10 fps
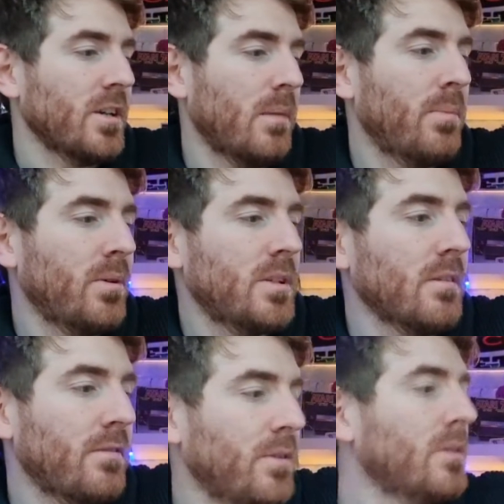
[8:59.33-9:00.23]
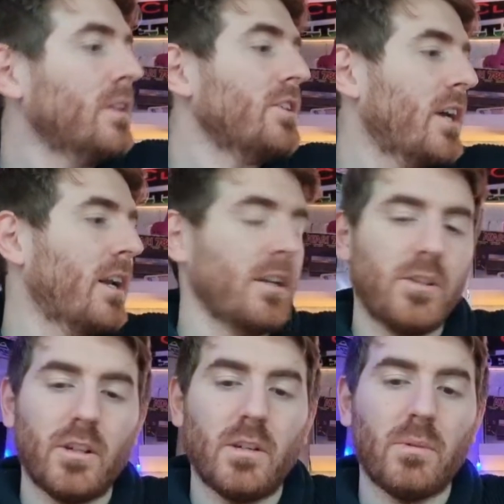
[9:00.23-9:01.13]
I bought it for the challenge
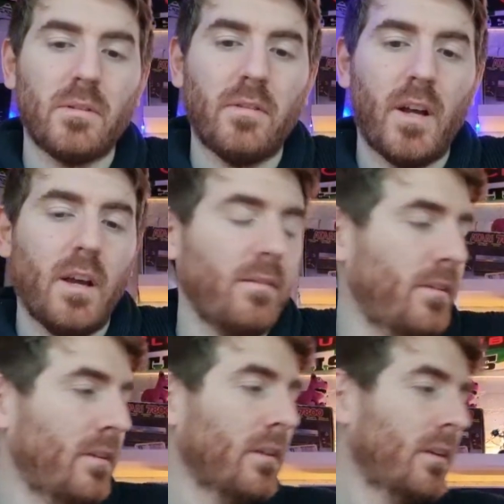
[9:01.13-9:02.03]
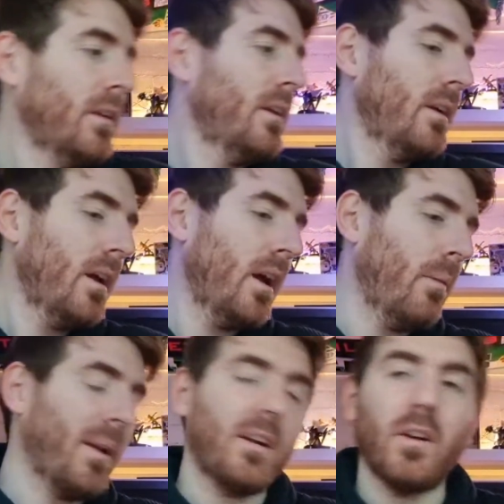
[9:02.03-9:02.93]
because it was a £5, but
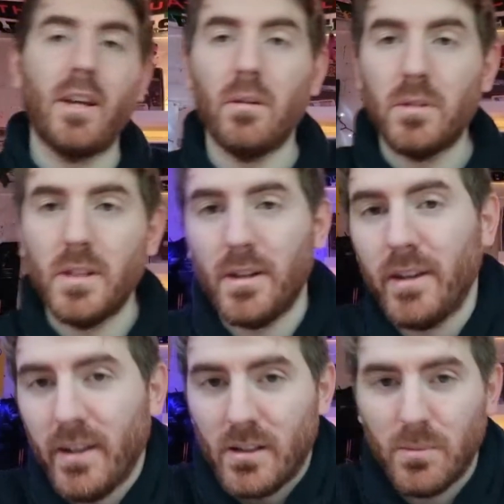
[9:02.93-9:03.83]
I got guilted into